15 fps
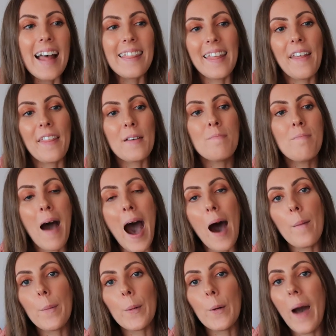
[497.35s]
They're the
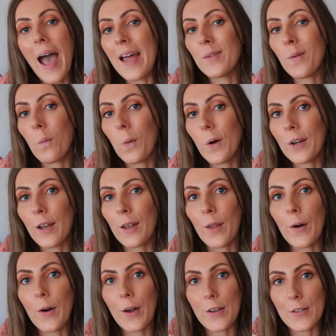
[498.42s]
marble and wood
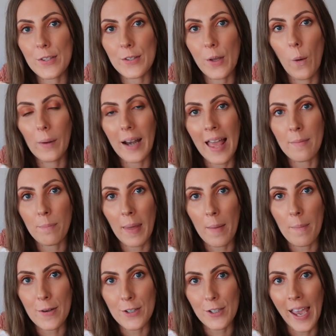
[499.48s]
look salt and
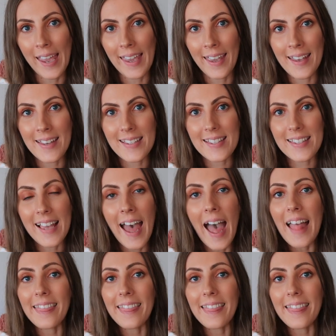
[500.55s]
pepper shakers.